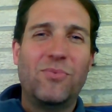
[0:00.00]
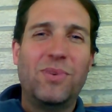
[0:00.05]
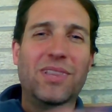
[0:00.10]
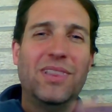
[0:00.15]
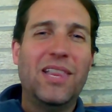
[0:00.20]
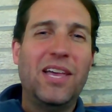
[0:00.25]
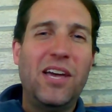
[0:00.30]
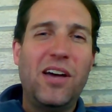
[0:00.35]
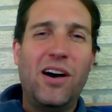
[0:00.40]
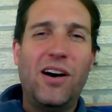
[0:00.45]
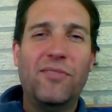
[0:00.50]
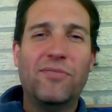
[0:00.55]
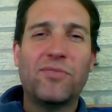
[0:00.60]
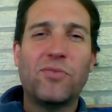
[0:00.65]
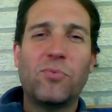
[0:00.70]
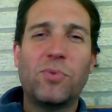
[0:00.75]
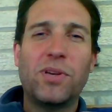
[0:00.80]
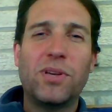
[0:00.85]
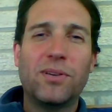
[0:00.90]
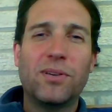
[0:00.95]
Can we lay off
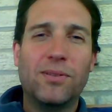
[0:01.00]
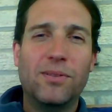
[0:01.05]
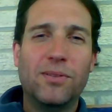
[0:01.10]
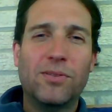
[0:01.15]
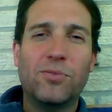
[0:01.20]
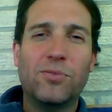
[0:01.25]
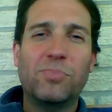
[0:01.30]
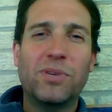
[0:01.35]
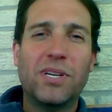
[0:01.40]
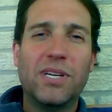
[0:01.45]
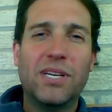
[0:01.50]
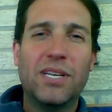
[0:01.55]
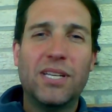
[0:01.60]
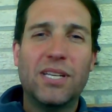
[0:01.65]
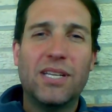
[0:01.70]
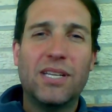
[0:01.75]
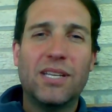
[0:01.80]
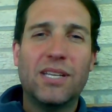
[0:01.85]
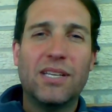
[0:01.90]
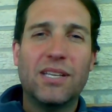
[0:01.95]
the wheel a little
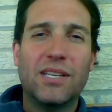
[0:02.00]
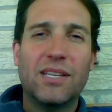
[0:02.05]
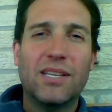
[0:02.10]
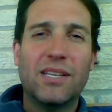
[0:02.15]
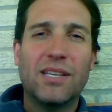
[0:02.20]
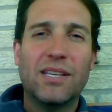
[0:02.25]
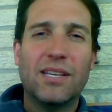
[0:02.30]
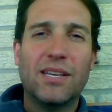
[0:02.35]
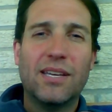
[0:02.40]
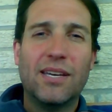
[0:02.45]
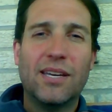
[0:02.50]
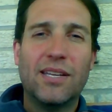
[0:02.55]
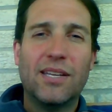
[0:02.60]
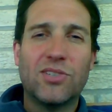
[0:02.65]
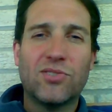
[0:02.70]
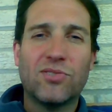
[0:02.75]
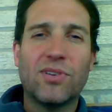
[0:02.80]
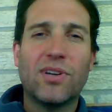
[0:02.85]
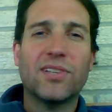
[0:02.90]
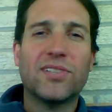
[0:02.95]
bit
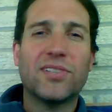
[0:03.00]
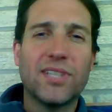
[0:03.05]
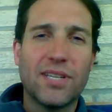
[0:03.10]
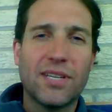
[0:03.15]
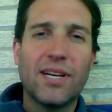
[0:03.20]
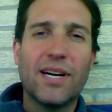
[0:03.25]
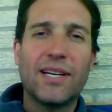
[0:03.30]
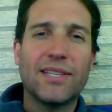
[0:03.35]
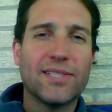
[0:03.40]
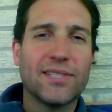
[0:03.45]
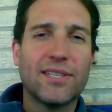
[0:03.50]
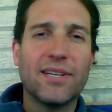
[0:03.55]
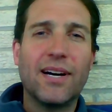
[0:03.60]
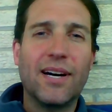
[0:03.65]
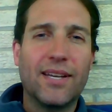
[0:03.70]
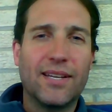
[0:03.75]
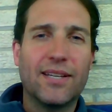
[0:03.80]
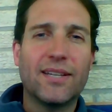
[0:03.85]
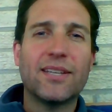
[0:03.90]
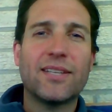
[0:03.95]
and trust that God's
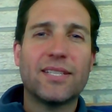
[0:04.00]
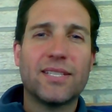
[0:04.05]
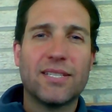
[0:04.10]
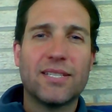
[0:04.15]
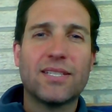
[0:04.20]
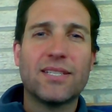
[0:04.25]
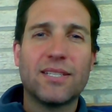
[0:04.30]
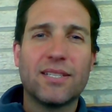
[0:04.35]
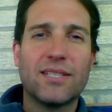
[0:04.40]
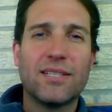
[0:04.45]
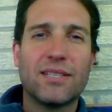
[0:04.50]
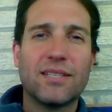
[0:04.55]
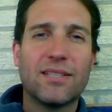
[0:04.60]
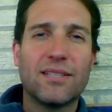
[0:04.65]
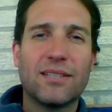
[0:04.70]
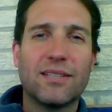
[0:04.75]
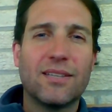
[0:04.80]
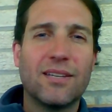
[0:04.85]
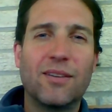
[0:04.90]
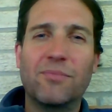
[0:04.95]
got us
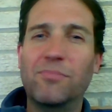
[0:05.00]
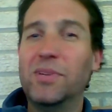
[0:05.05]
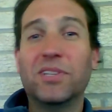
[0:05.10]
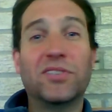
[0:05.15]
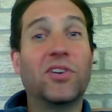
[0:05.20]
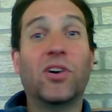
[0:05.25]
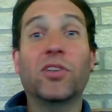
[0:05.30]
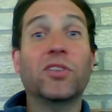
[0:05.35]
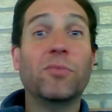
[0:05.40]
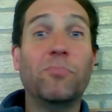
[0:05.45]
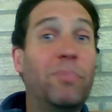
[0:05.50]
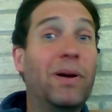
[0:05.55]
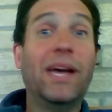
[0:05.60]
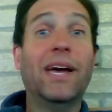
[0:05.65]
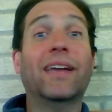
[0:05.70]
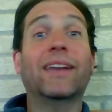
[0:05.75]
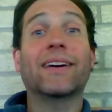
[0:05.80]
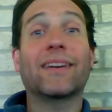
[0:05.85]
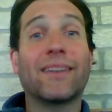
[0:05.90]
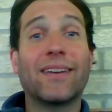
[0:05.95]
amid all the
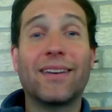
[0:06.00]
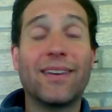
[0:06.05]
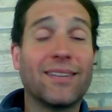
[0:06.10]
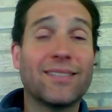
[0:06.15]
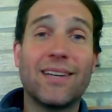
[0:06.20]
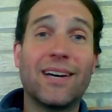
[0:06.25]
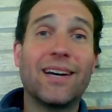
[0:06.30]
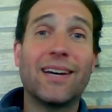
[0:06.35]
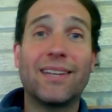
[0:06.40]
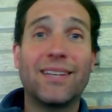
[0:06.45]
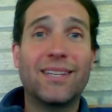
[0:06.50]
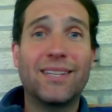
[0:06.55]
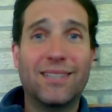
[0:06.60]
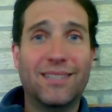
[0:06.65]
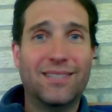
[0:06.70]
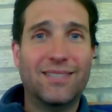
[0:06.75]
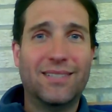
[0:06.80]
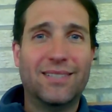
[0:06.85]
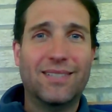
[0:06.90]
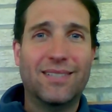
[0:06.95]
panic and
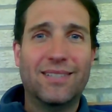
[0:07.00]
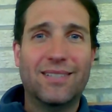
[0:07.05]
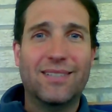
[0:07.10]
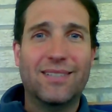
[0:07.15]
anxiety?